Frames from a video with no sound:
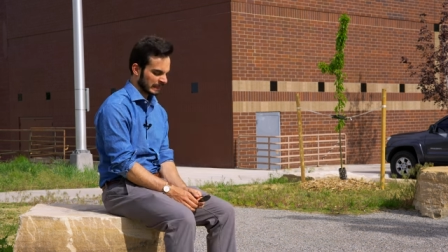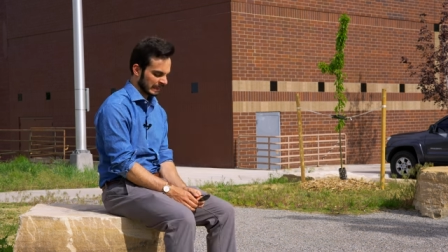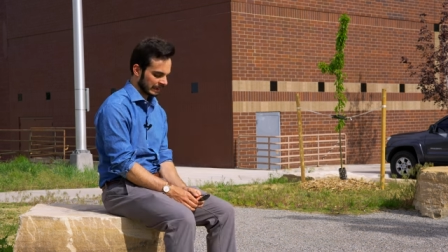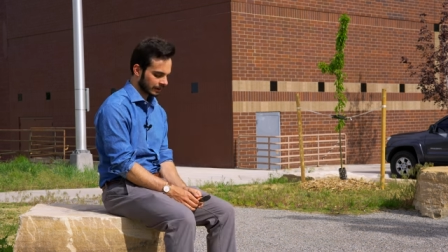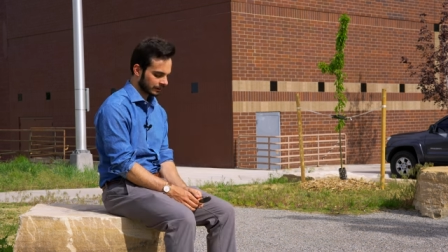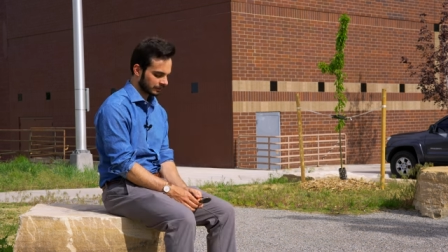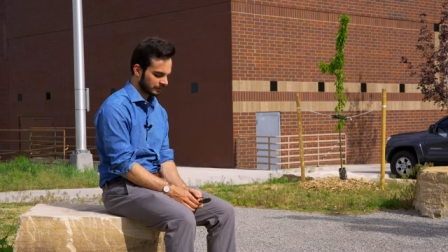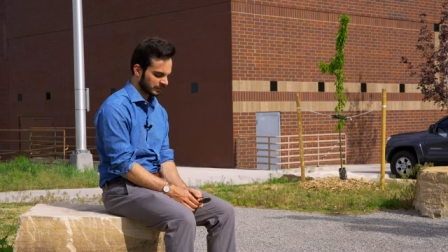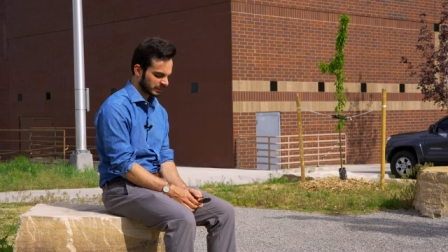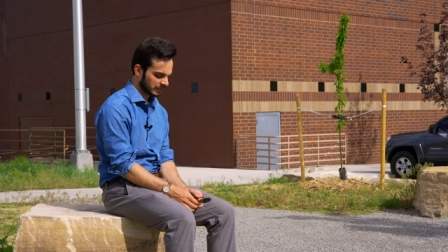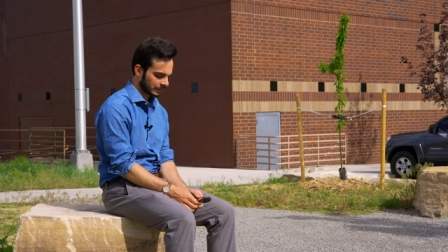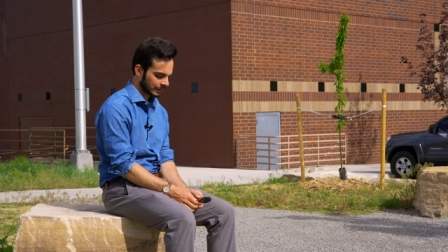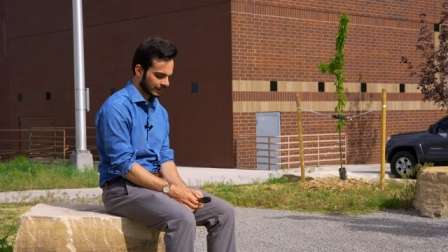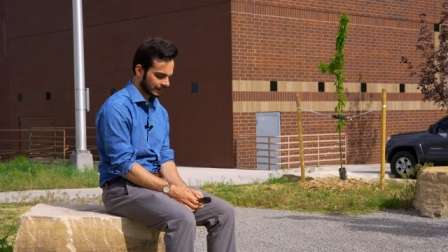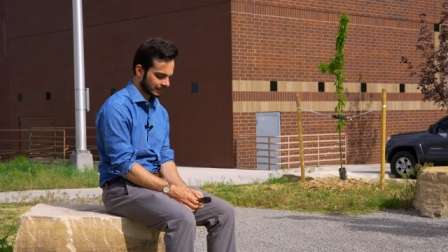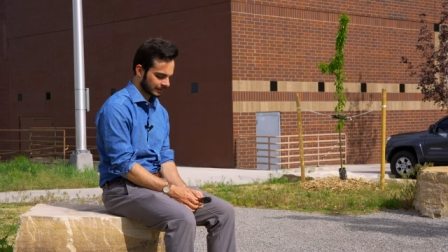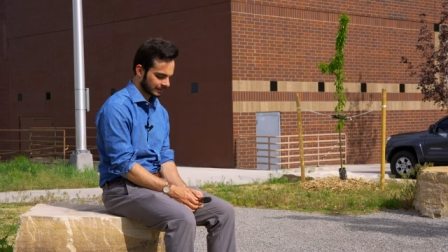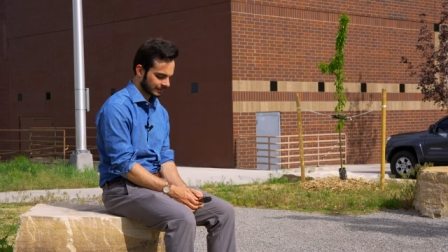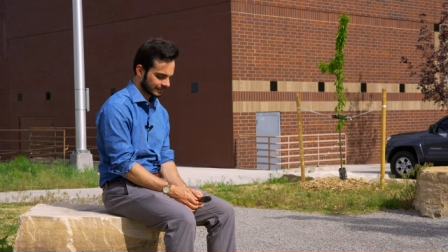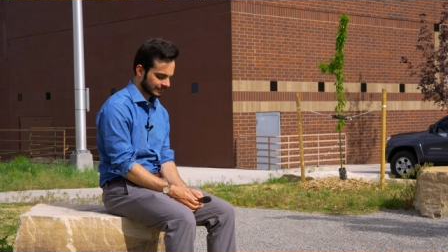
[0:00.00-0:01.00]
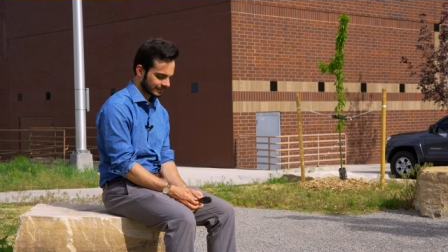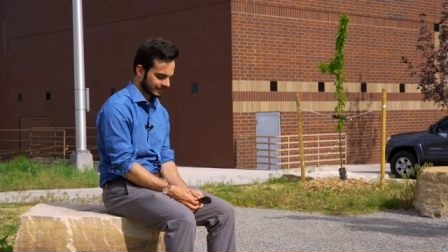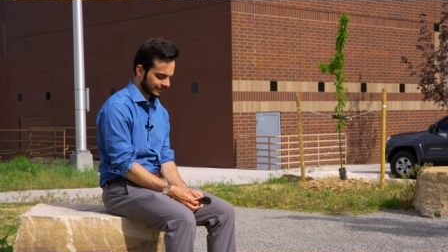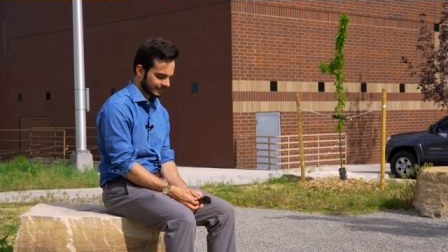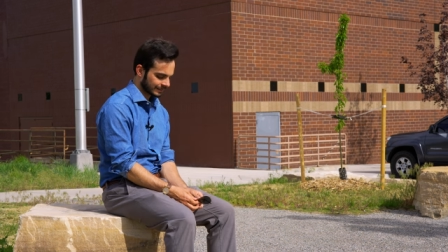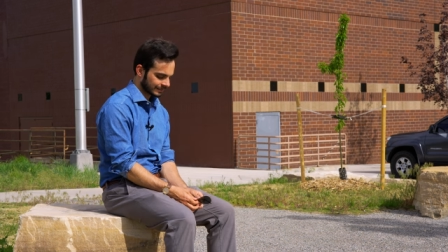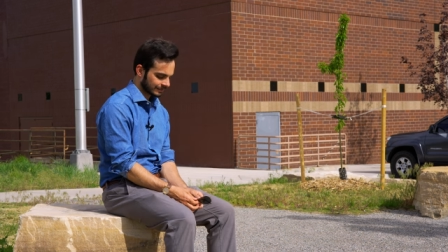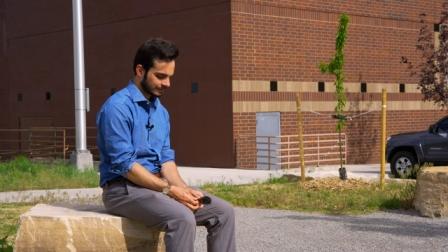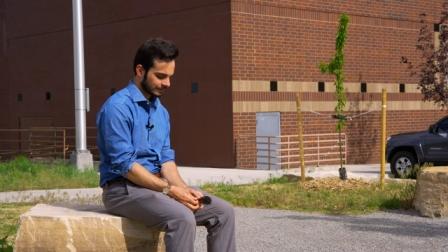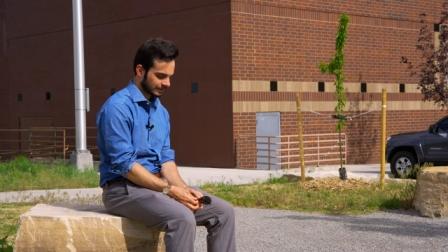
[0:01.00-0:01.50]
I feel like
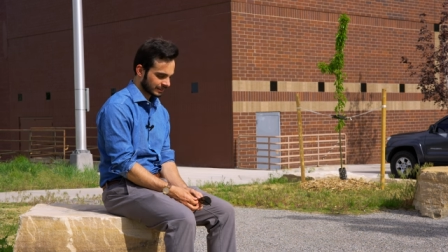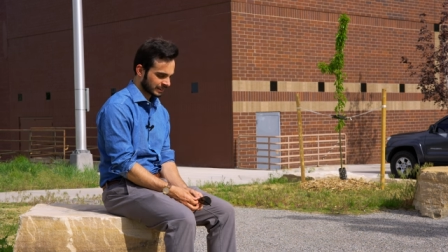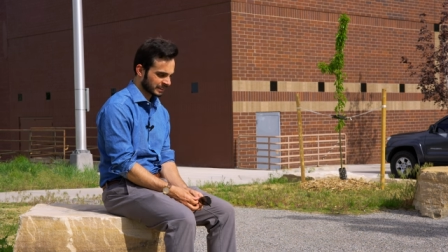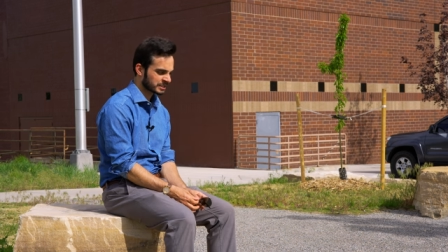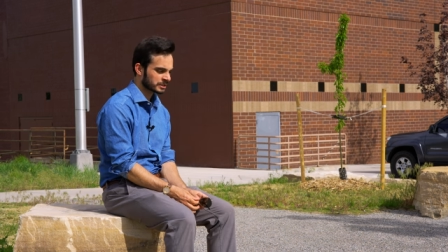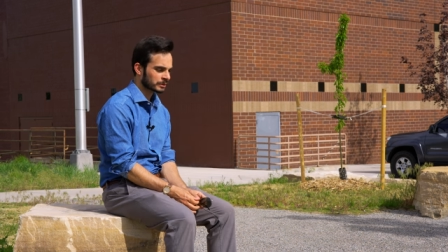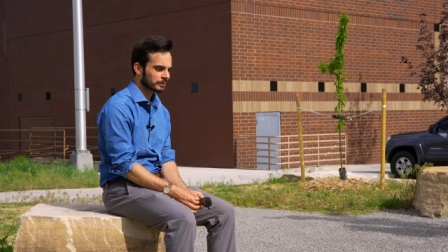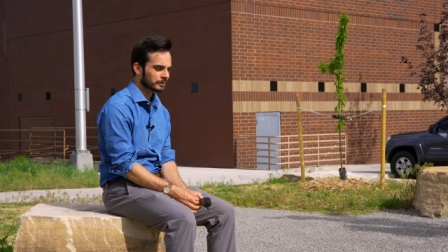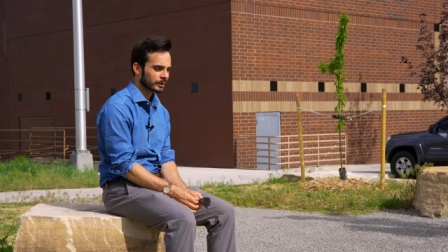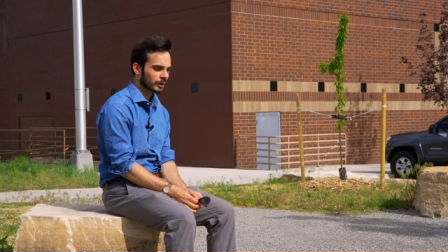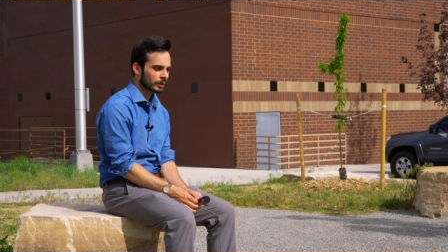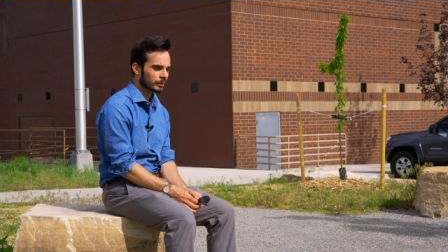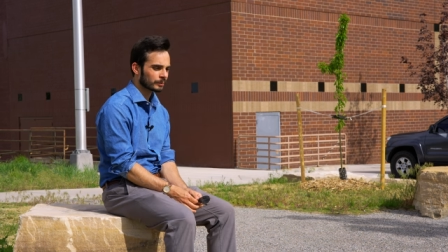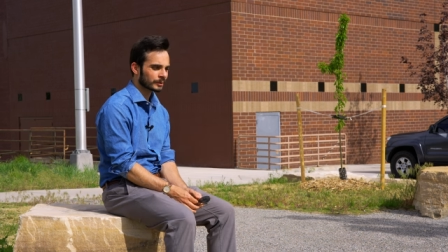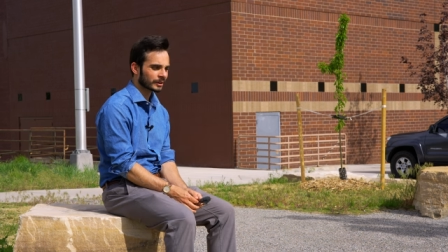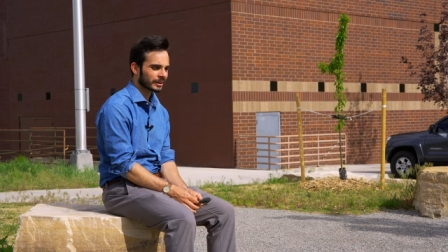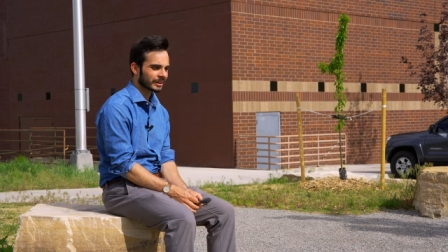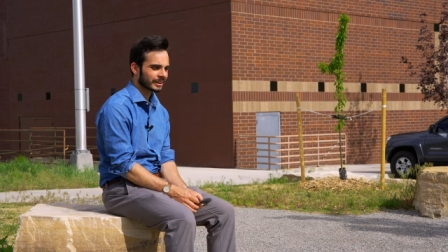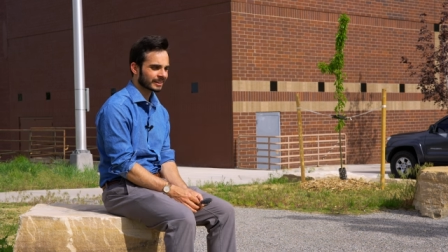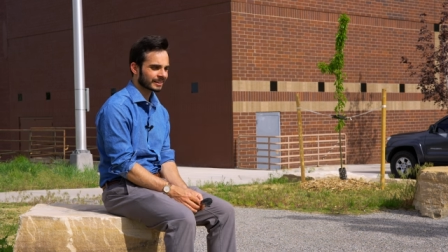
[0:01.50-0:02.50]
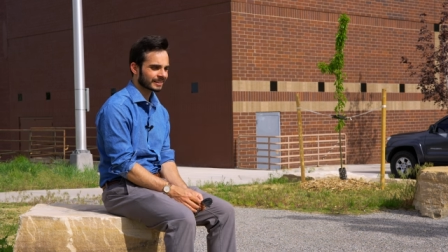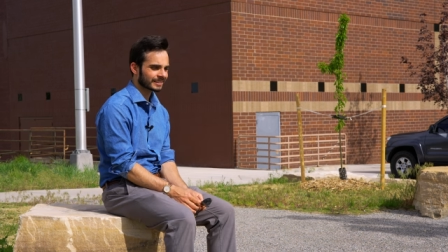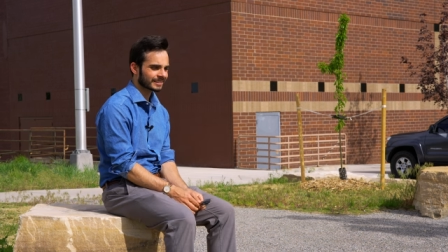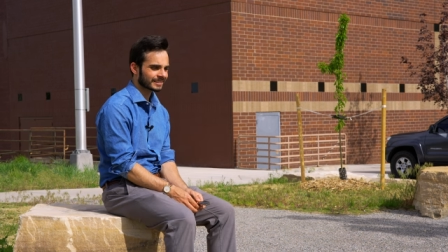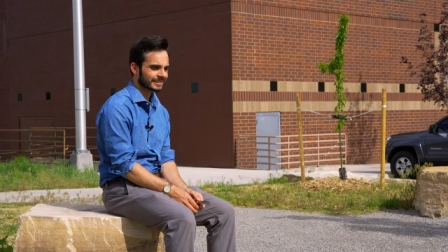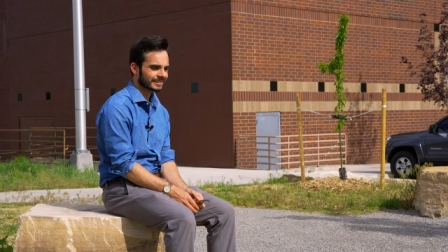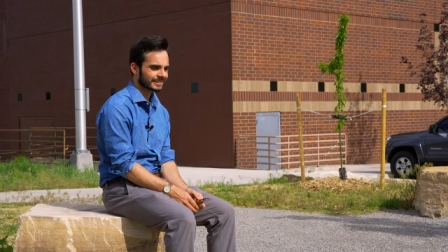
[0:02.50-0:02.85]
it's appropriate